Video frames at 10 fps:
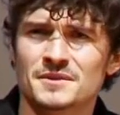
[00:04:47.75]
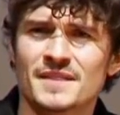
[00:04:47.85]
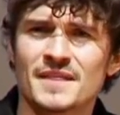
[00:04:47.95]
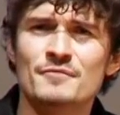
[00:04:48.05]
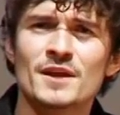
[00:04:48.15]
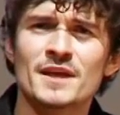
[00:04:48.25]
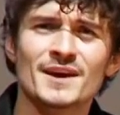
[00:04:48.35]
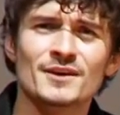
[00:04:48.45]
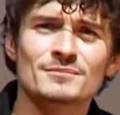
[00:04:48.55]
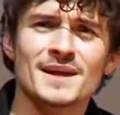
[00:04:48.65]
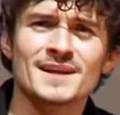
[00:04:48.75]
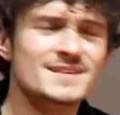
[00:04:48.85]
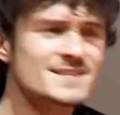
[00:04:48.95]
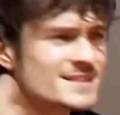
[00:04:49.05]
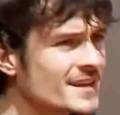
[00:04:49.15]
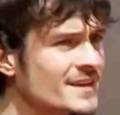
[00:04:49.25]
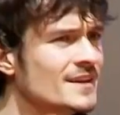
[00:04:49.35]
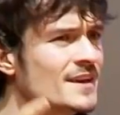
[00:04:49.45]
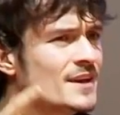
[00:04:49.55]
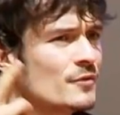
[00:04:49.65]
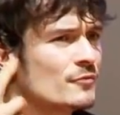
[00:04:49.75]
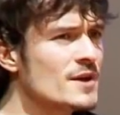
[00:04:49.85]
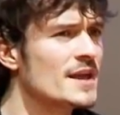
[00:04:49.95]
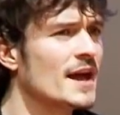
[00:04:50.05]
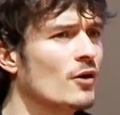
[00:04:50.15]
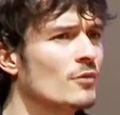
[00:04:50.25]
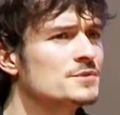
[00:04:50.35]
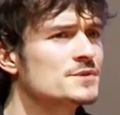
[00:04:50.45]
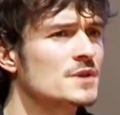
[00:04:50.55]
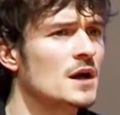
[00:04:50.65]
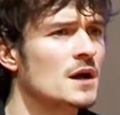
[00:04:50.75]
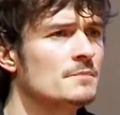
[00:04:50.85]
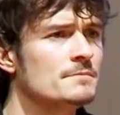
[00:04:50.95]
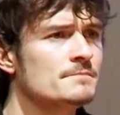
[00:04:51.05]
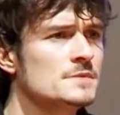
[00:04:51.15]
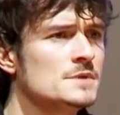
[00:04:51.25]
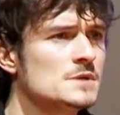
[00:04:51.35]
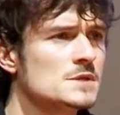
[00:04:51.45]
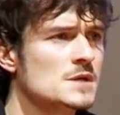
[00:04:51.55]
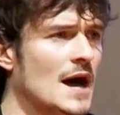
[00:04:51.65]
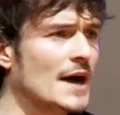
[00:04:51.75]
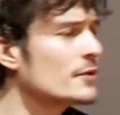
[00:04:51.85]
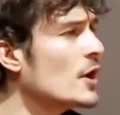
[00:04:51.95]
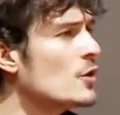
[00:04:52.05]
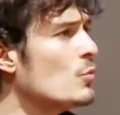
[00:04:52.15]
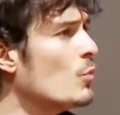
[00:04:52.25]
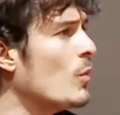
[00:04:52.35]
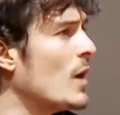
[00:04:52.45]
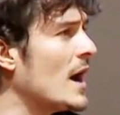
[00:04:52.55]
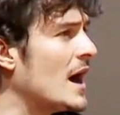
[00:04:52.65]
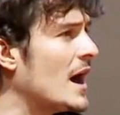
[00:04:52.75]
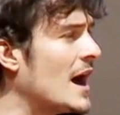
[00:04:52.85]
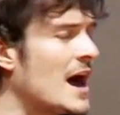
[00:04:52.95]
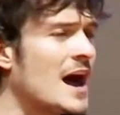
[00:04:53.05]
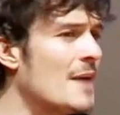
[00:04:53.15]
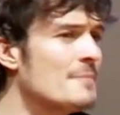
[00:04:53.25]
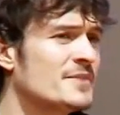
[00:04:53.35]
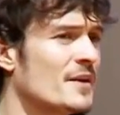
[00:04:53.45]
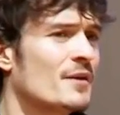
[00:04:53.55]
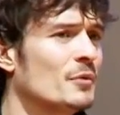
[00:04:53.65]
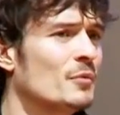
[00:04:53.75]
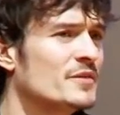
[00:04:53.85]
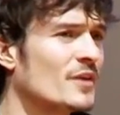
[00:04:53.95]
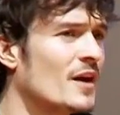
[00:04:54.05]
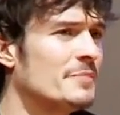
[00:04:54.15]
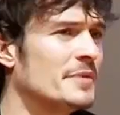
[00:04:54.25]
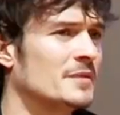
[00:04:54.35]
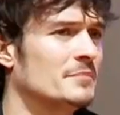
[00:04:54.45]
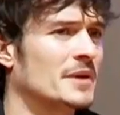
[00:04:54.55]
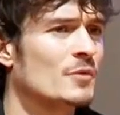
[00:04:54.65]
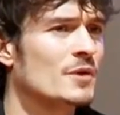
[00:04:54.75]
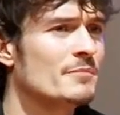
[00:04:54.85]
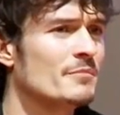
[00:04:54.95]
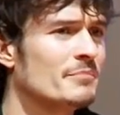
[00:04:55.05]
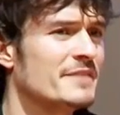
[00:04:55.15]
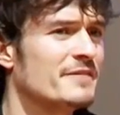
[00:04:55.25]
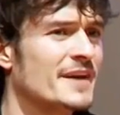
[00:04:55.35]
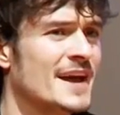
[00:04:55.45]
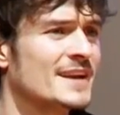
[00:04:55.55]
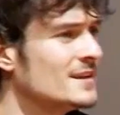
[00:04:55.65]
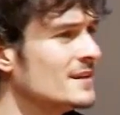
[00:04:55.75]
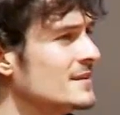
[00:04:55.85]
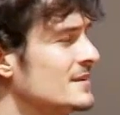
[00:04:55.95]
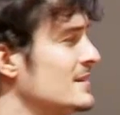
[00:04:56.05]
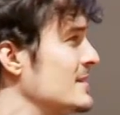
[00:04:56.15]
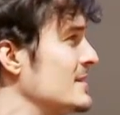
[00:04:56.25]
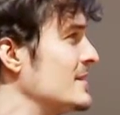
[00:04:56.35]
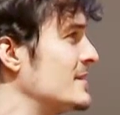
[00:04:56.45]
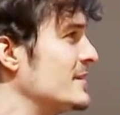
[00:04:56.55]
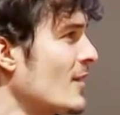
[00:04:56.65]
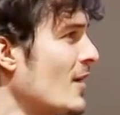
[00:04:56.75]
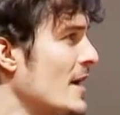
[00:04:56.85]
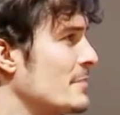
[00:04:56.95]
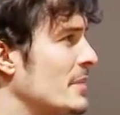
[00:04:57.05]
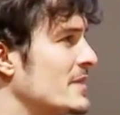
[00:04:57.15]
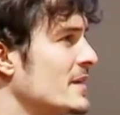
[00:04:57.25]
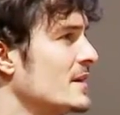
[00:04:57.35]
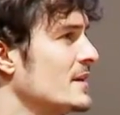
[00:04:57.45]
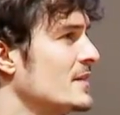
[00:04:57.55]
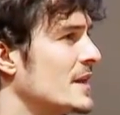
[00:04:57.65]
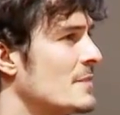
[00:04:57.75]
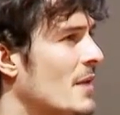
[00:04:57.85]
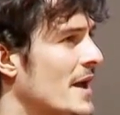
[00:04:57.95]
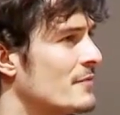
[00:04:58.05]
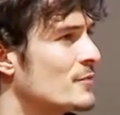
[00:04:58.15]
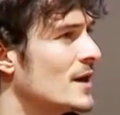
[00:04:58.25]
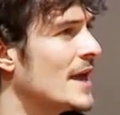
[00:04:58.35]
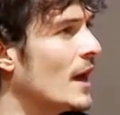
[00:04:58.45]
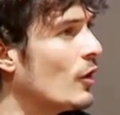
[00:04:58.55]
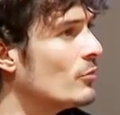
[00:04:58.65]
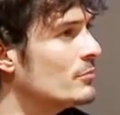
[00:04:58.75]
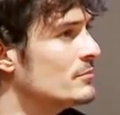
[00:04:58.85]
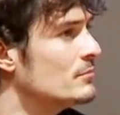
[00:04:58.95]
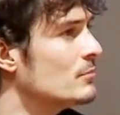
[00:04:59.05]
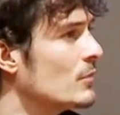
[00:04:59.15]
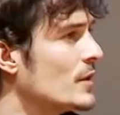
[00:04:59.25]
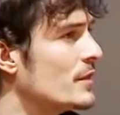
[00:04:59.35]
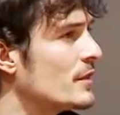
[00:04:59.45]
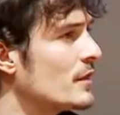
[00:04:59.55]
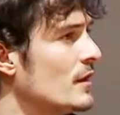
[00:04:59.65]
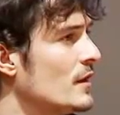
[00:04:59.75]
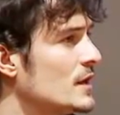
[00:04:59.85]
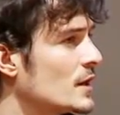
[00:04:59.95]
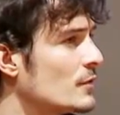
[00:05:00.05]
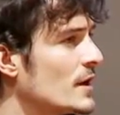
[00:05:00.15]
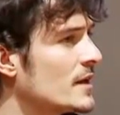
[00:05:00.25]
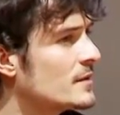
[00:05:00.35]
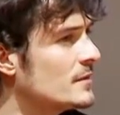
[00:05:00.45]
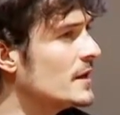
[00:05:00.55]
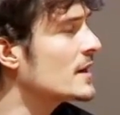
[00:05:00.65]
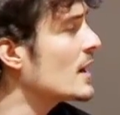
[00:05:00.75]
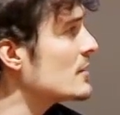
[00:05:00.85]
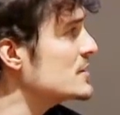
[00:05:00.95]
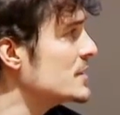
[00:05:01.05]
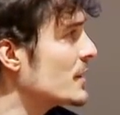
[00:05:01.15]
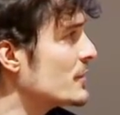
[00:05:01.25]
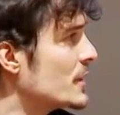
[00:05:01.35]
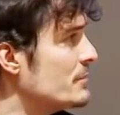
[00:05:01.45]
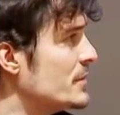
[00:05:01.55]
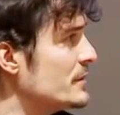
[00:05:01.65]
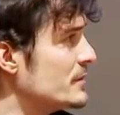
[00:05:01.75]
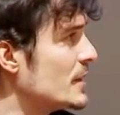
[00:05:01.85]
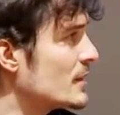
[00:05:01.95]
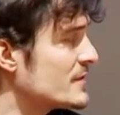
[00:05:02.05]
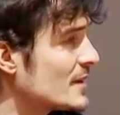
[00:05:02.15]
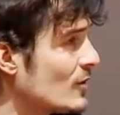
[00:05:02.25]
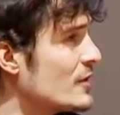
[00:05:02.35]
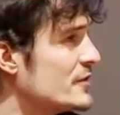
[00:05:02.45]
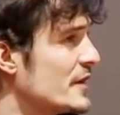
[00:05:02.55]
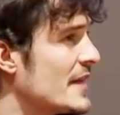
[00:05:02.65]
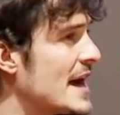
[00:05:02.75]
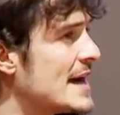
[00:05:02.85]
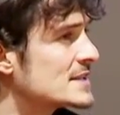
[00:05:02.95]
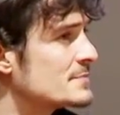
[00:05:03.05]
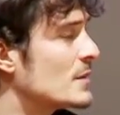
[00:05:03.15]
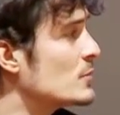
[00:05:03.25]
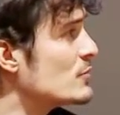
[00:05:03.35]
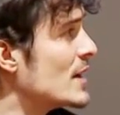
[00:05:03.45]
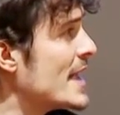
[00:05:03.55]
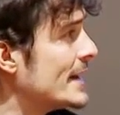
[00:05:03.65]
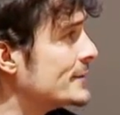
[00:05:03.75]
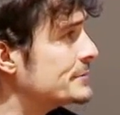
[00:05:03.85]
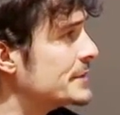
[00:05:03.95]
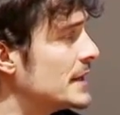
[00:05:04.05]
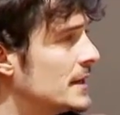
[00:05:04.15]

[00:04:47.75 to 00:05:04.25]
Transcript: Like, they really help. Like, listening really helps. I don't know, I'm terrible with typing, but if I had learned to type, I think that it might really help with, encourage, the technology in that aspect would really help